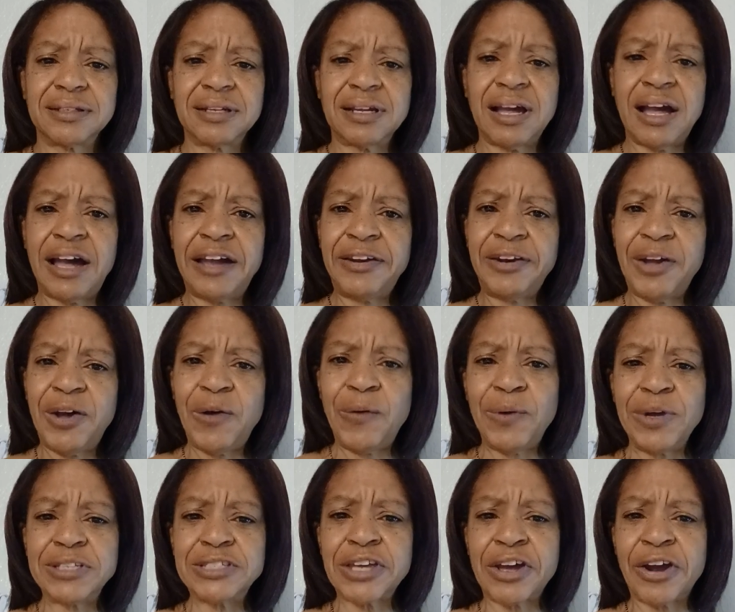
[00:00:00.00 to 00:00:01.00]
I know
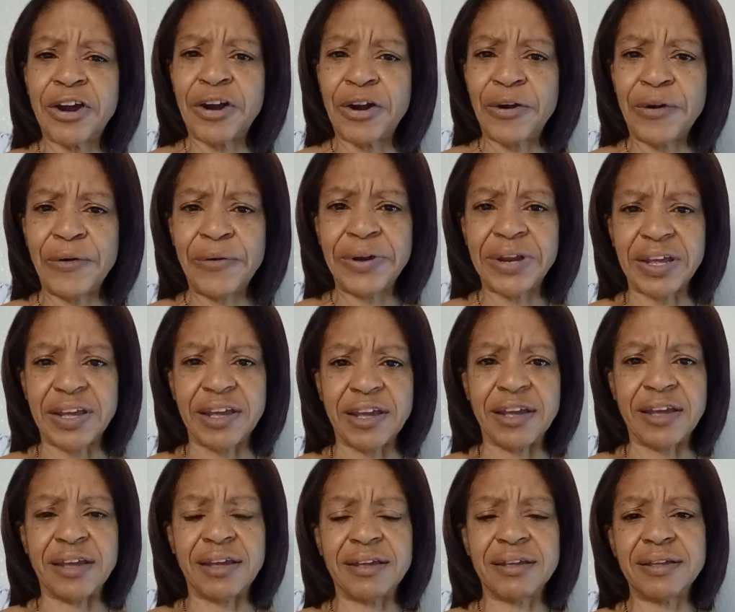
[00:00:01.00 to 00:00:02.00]
it's
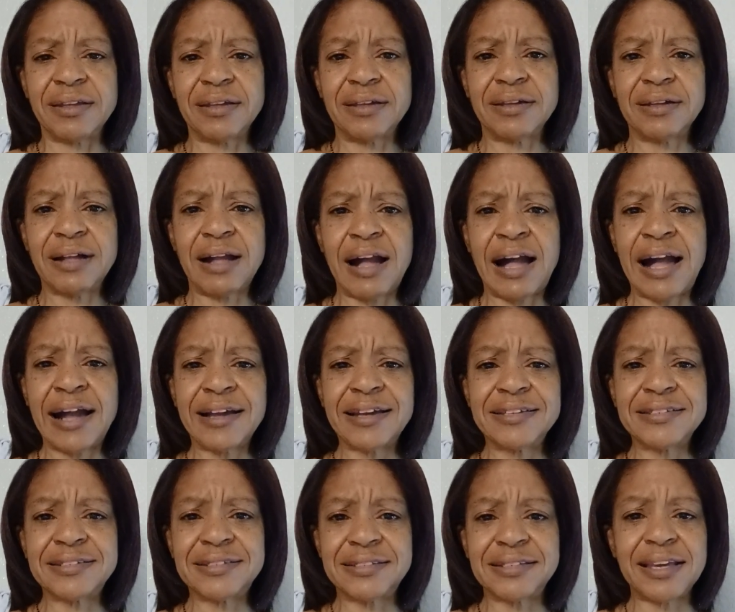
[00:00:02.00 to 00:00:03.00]
hurting. I
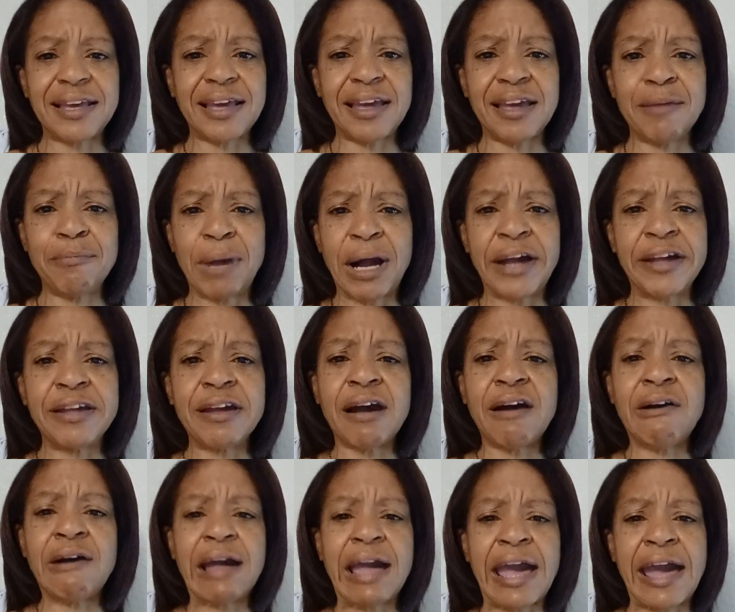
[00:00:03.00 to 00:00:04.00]
can see by
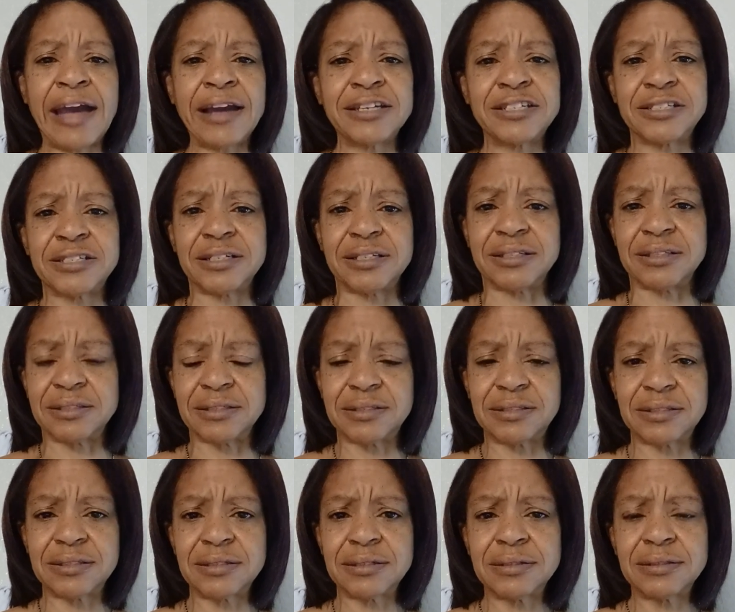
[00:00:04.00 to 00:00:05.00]
y'all
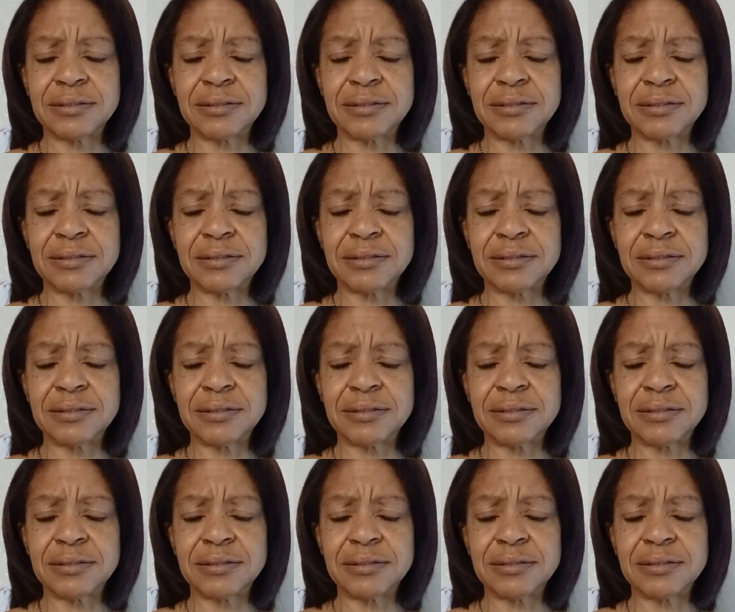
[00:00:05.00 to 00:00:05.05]
actions.